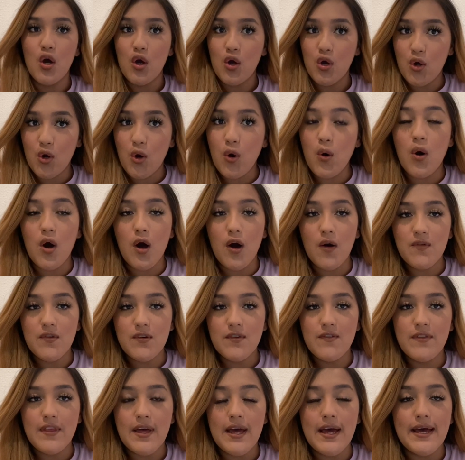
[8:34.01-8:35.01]
go off
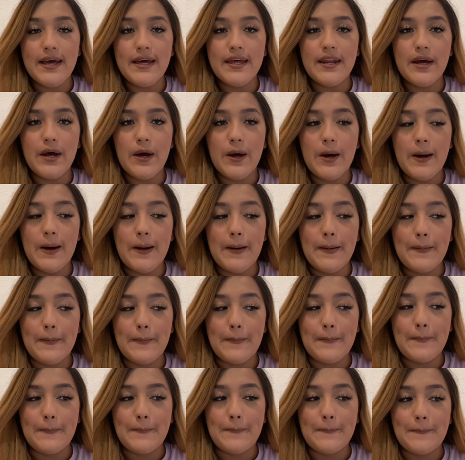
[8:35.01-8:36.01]
of that.
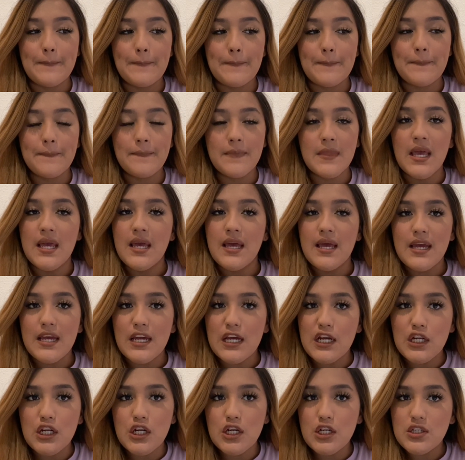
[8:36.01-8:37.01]
In
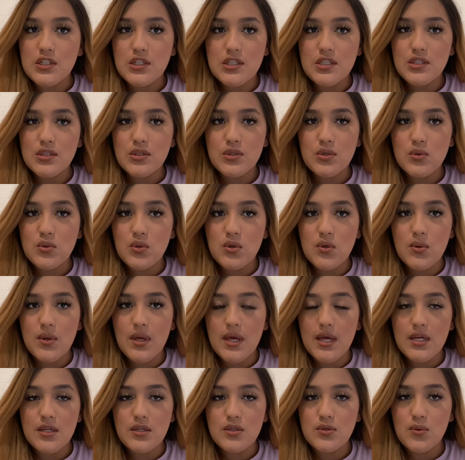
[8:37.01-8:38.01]
nursing school, you
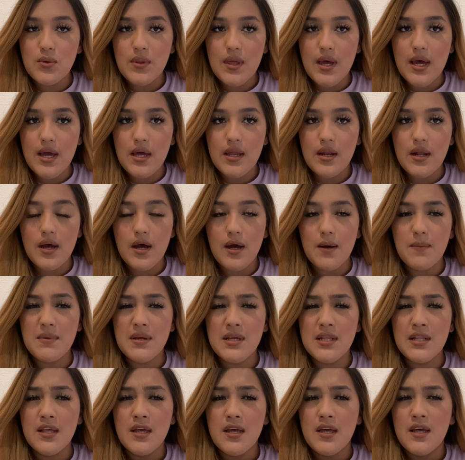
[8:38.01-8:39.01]
can't do that. I
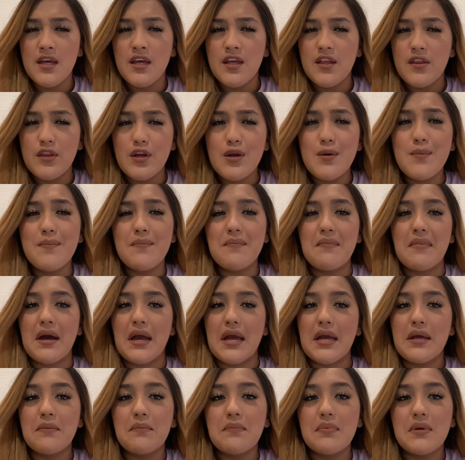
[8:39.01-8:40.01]
mean, there
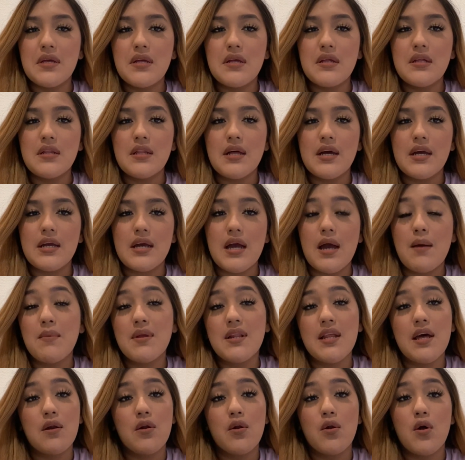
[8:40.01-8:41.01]
might be like, I mean,
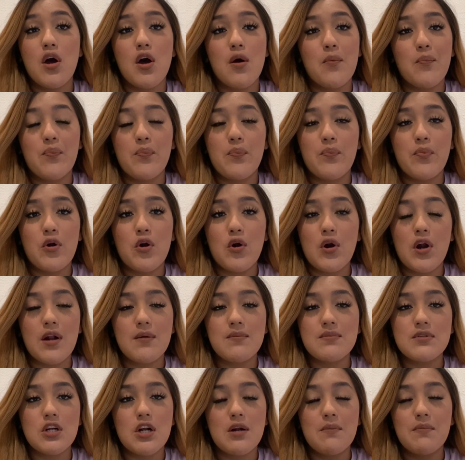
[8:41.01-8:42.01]
I don't know how
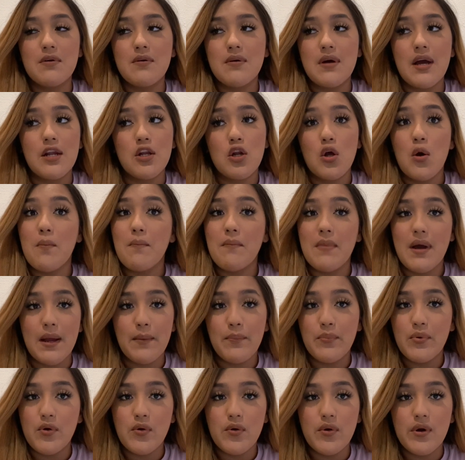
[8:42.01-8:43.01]
programs are, but I know my
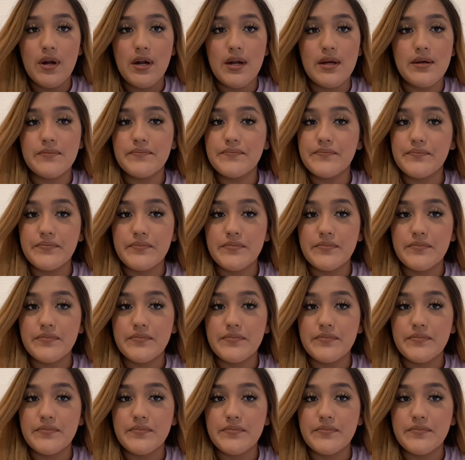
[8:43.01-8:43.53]
program,